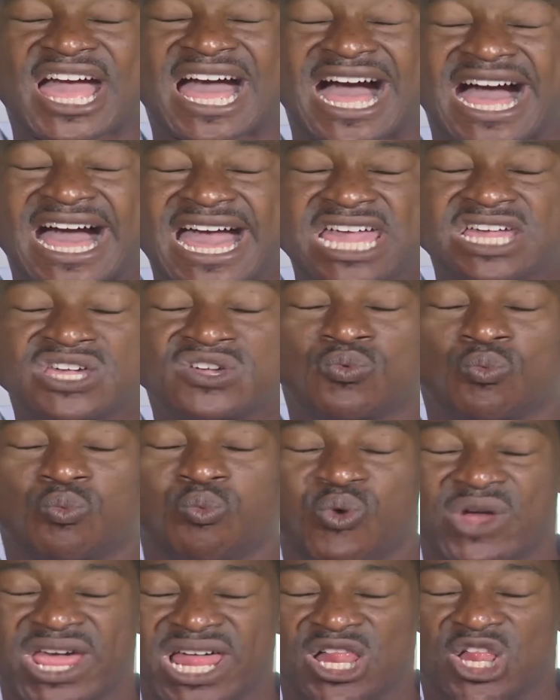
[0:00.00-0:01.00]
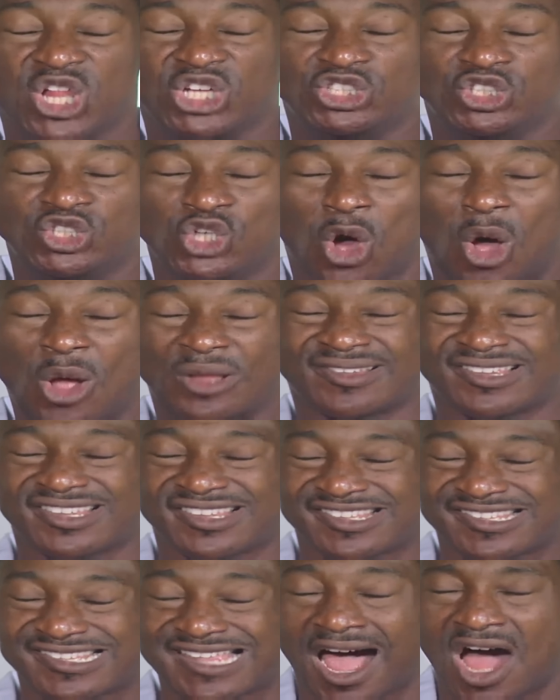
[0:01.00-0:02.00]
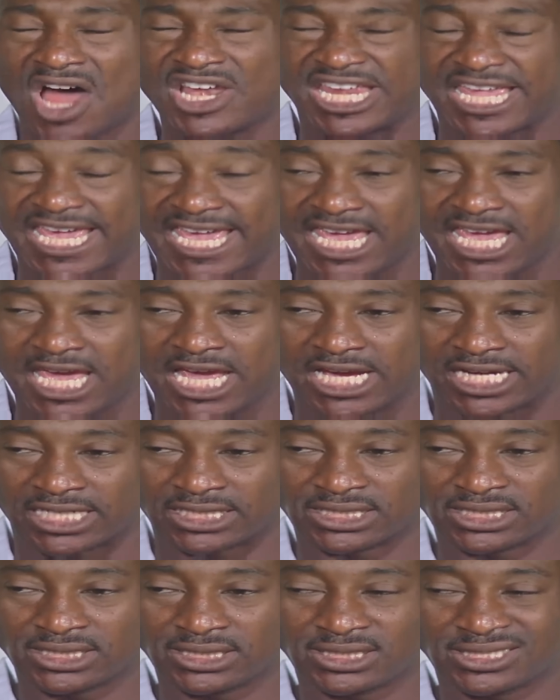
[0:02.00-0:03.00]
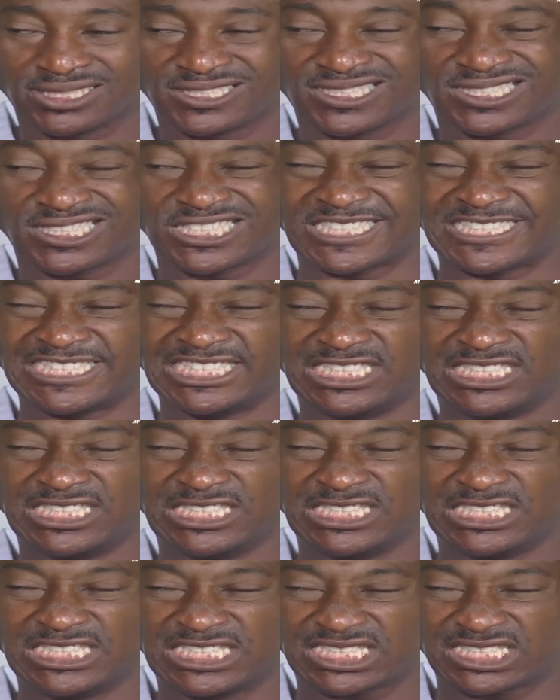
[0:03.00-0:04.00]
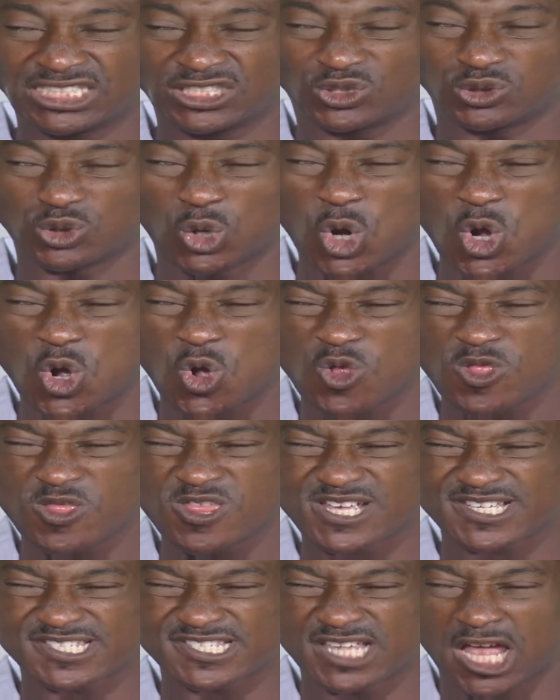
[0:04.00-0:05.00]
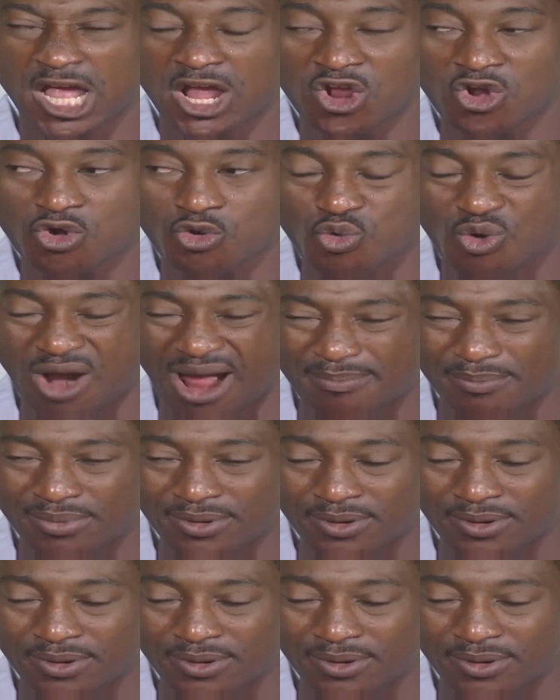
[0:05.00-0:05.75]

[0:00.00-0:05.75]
I will not stand here and listen to all this crap.